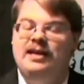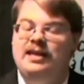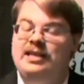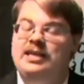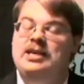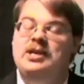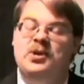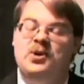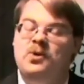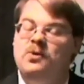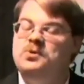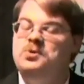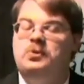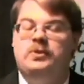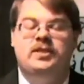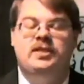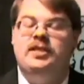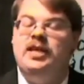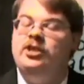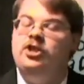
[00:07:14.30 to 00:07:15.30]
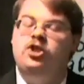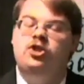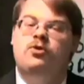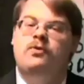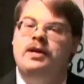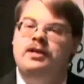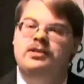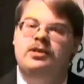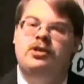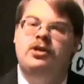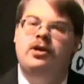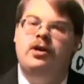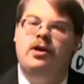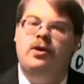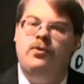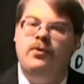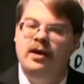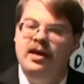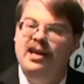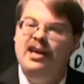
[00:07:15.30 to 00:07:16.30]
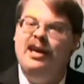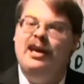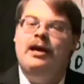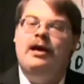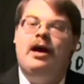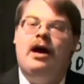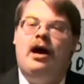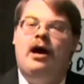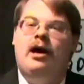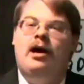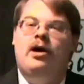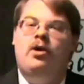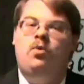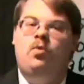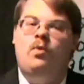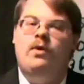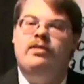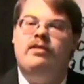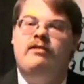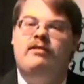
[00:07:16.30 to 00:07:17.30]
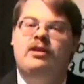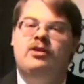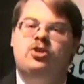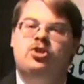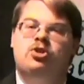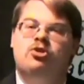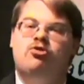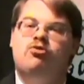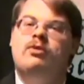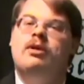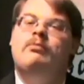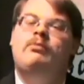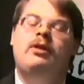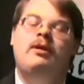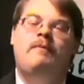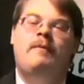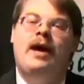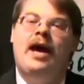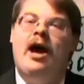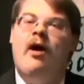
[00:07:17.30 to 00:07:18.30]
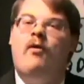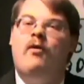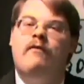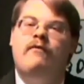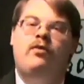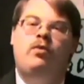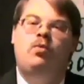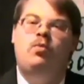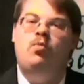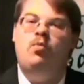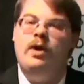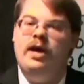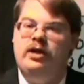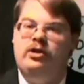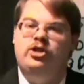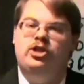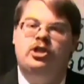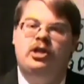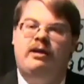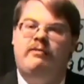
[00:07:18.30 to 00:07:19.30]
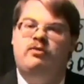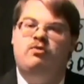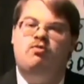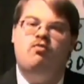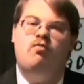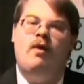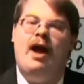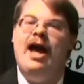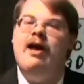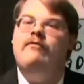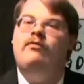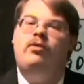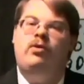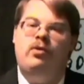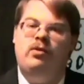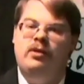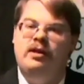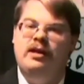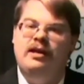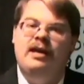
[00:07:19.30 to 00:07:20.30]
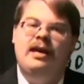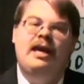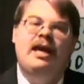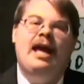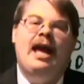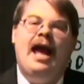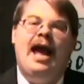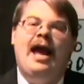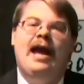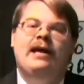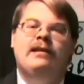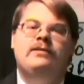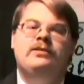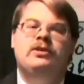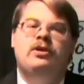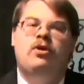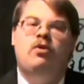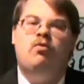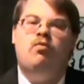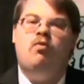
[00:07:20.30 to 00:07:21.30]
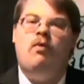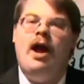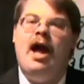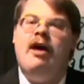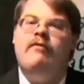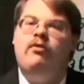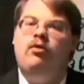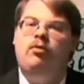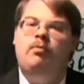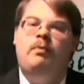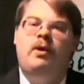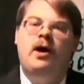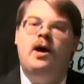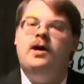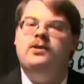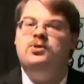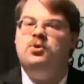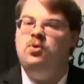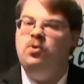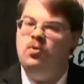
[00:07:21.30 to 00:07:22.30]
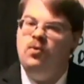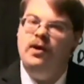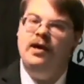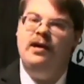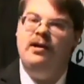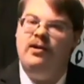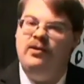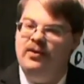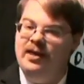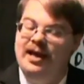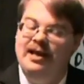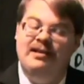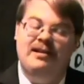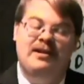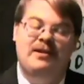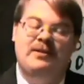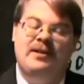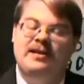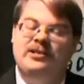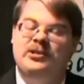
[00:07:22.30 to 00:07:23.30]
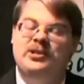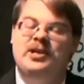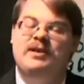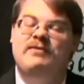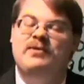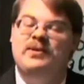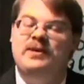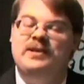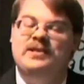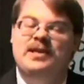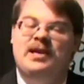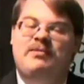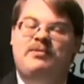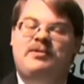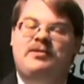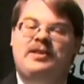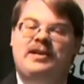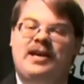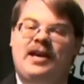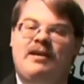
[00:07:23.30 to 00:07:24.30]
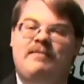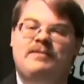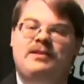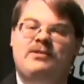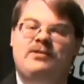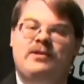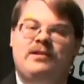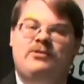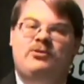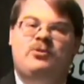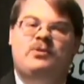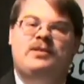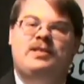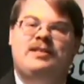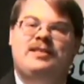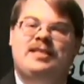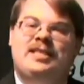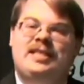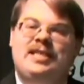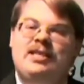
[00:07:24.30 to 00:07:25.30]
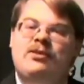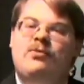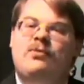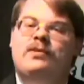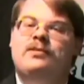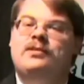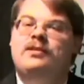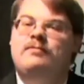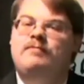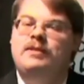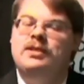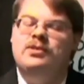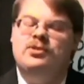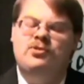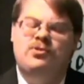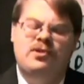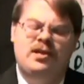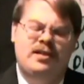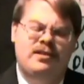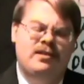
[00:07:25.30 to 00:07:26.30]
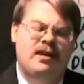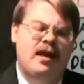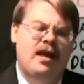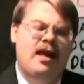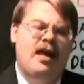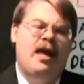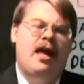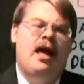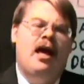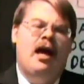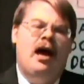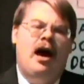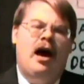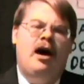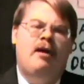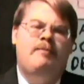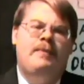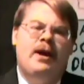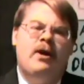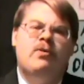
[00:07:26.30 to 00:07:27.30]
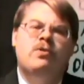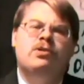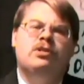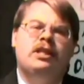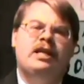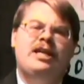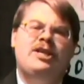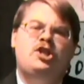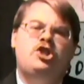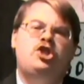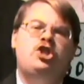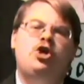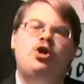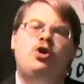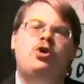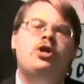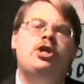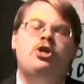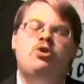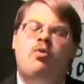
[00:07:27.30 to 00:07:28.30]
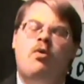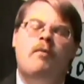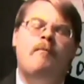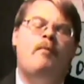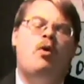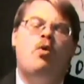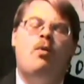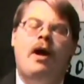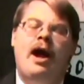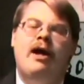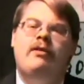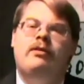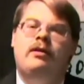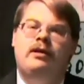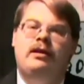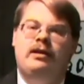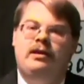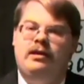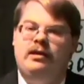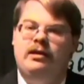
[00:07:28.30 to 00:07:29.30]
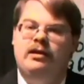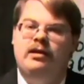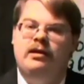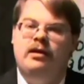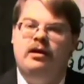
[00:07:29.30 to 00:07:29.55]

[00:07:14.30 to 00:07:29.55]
years or centuries ago with an extremely powerful witch named Ravel. And Ravel puzzle well, and you know, that should give you an example of a game's interest in secrets and mysteries. Apparently took your mortality